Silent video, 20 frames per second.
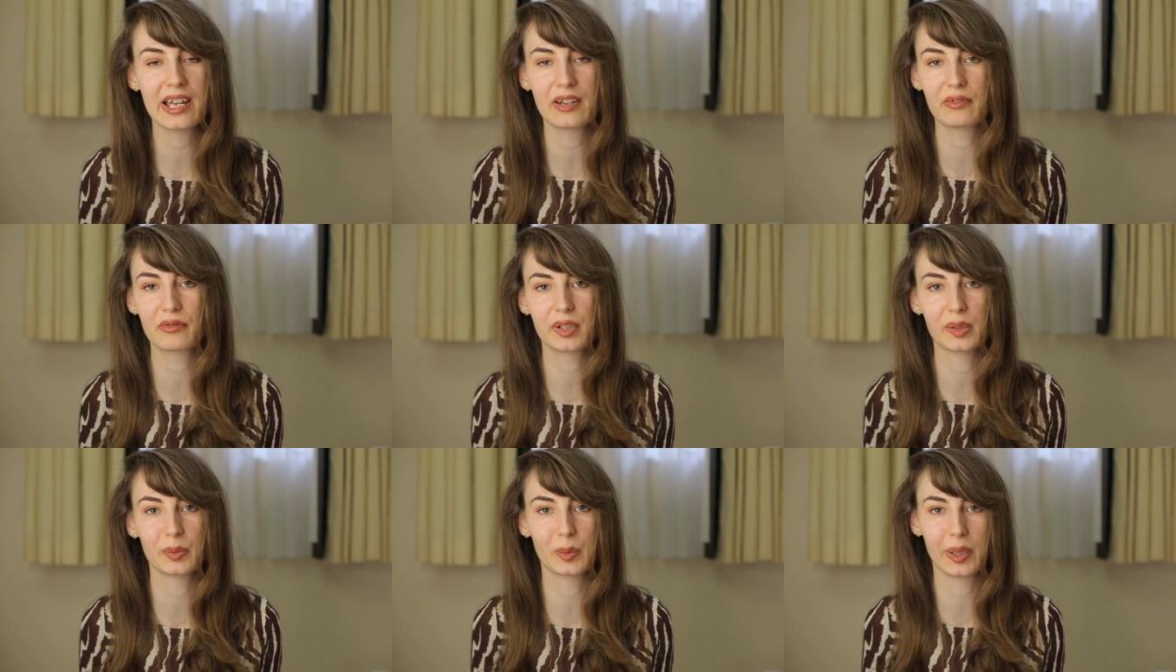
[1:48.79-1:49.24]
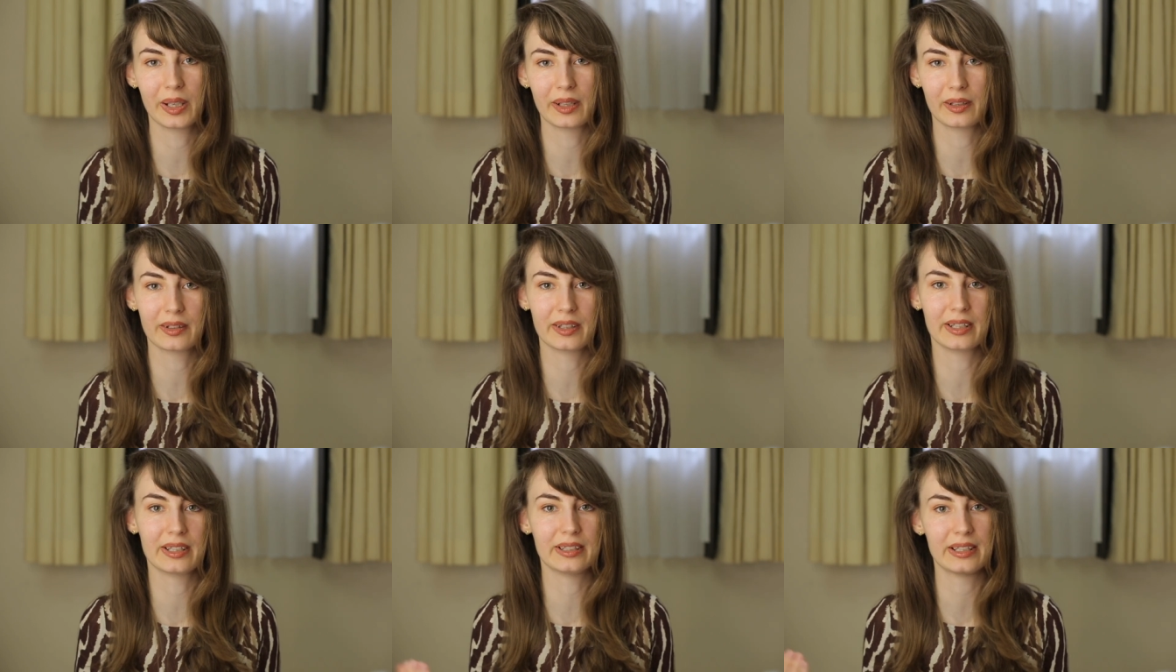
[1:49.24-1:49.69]

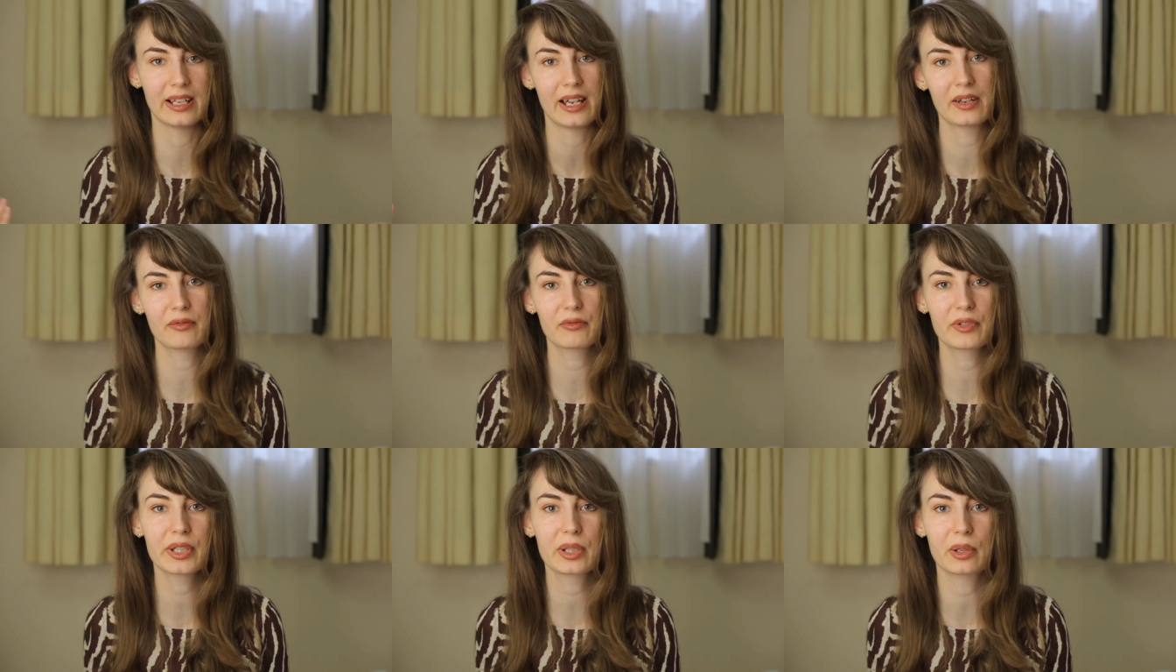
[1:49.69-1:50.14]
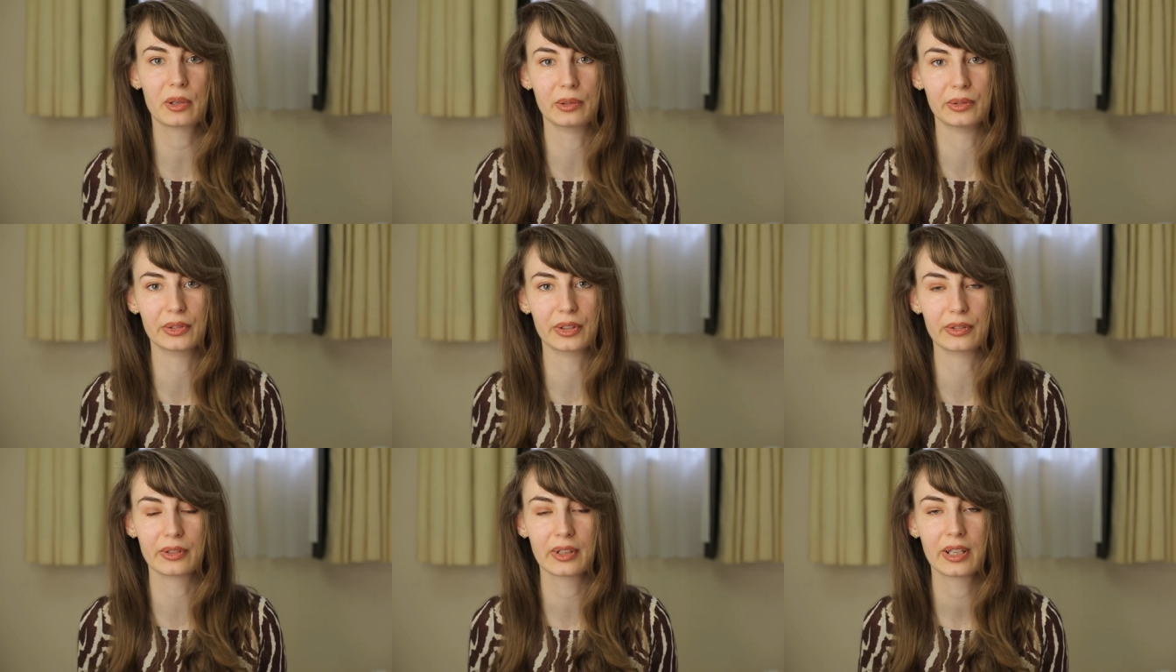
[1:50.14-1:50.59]
everywhere at every
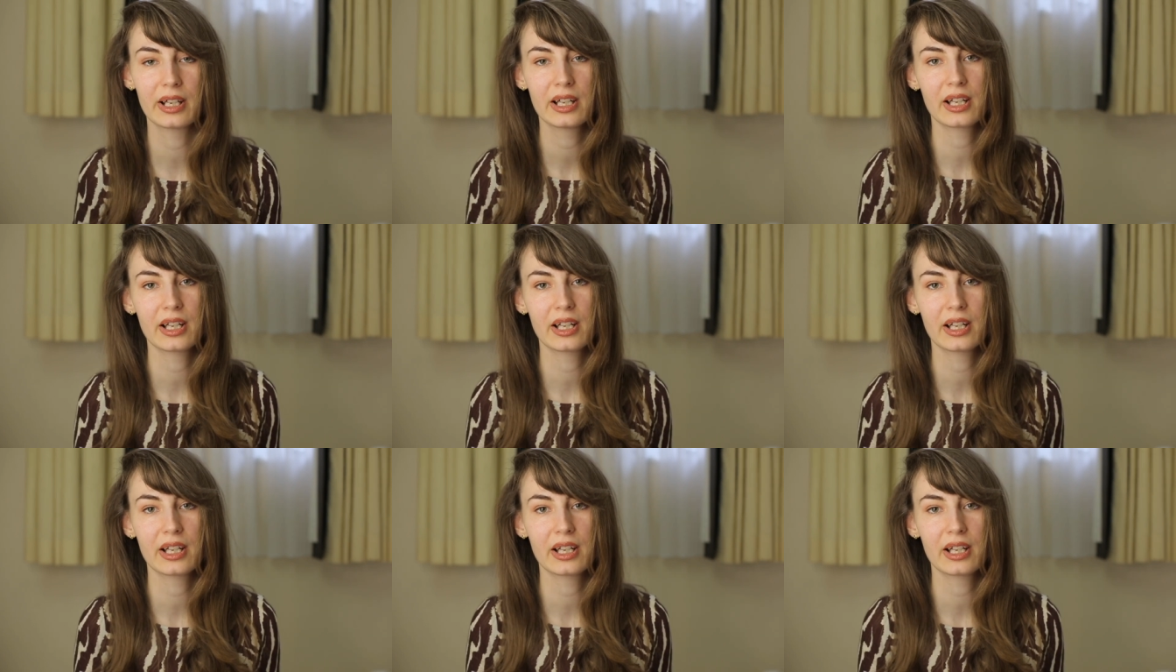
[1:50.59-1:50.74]
corner.